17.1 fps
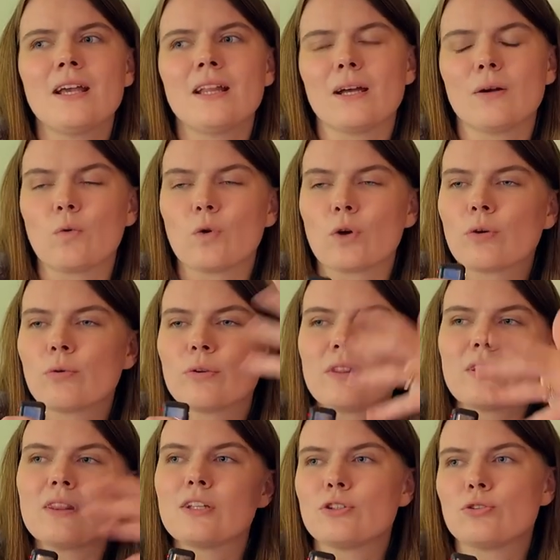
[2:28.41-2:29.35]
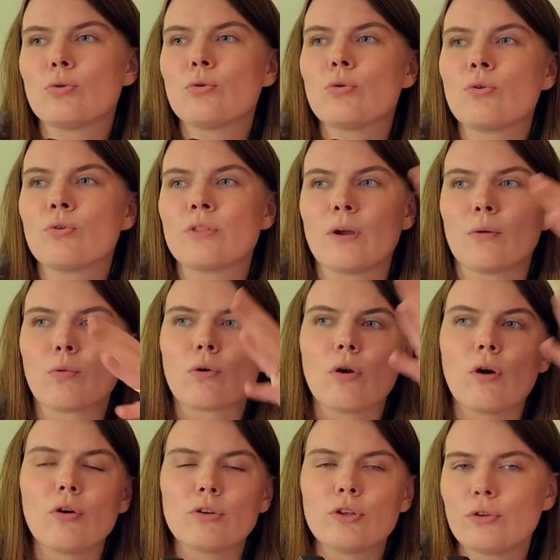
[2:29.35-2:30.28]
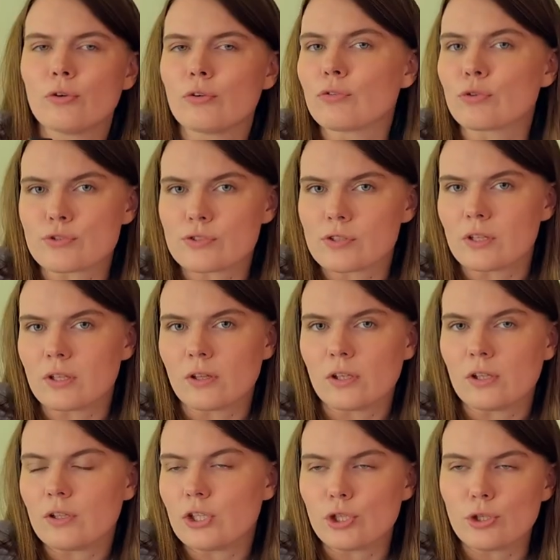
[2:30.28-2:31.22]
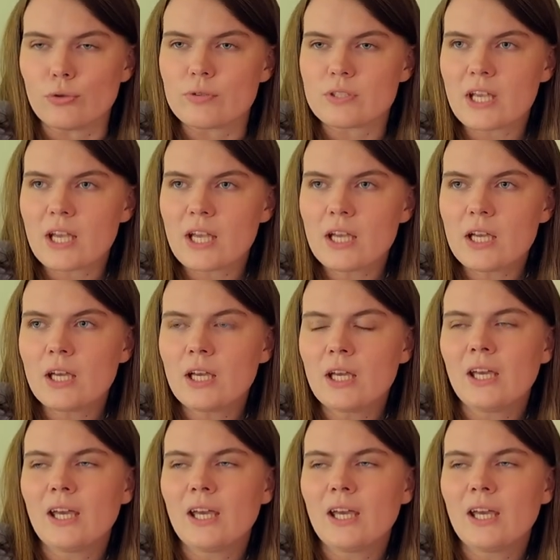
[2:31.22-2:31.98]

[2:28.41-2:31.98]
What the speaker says: that work within the tool that we're all universally using.